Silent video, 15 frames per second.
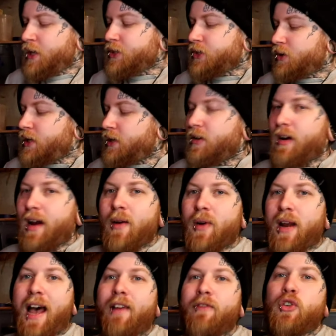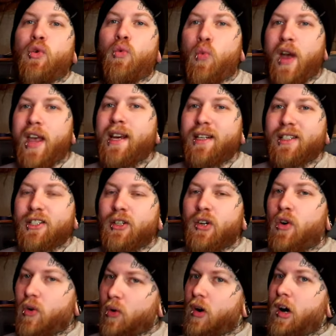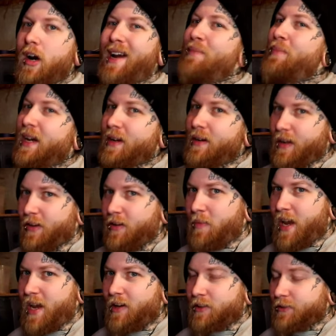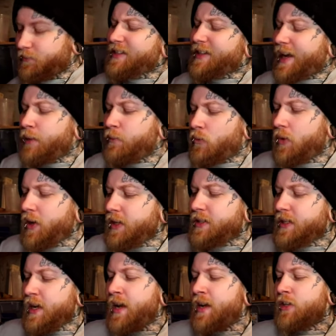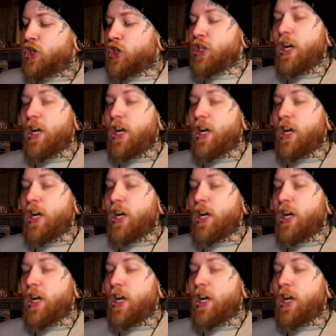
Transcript: So either I would have to wait or I pick another male. Last time we did played